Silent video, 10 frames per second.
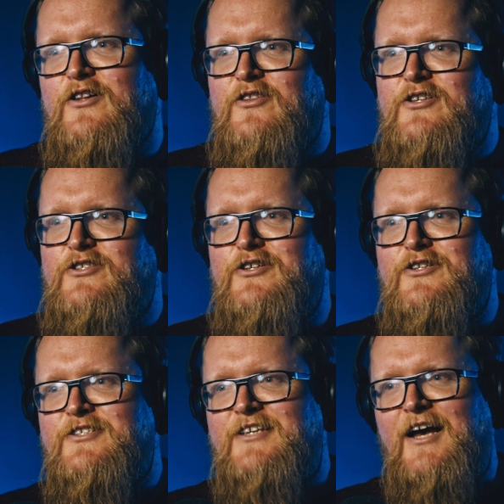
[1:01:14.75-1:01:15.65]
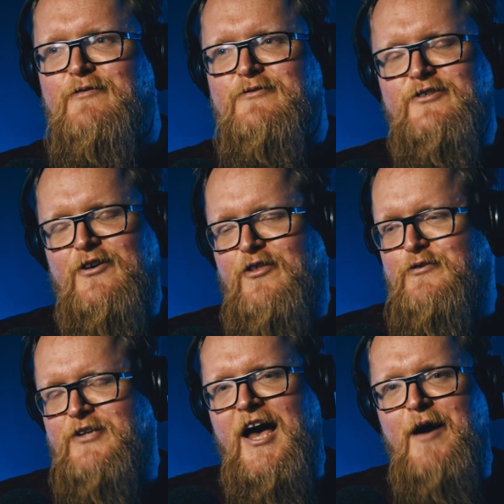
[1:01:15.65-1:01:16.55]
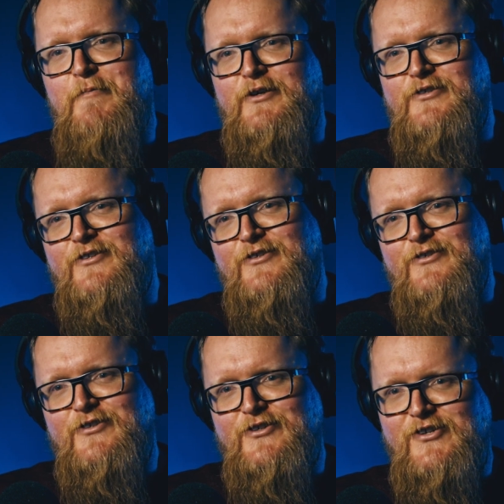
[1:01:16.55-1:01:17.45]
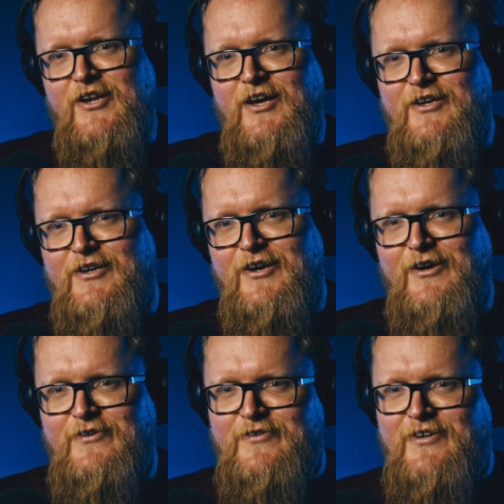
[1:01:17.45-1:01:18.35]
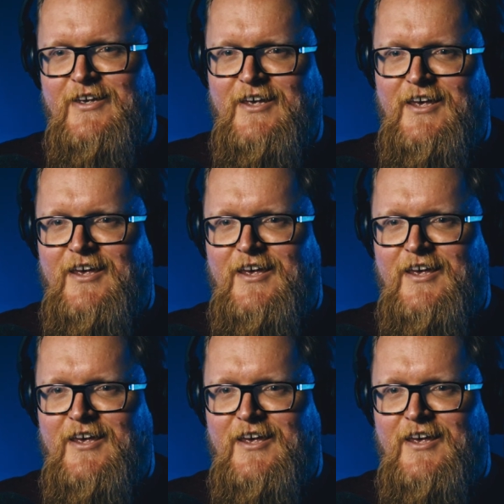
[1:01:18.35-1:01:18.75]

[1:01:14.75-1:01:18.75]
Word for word: the dull sounds of those hammers and such, like, you know,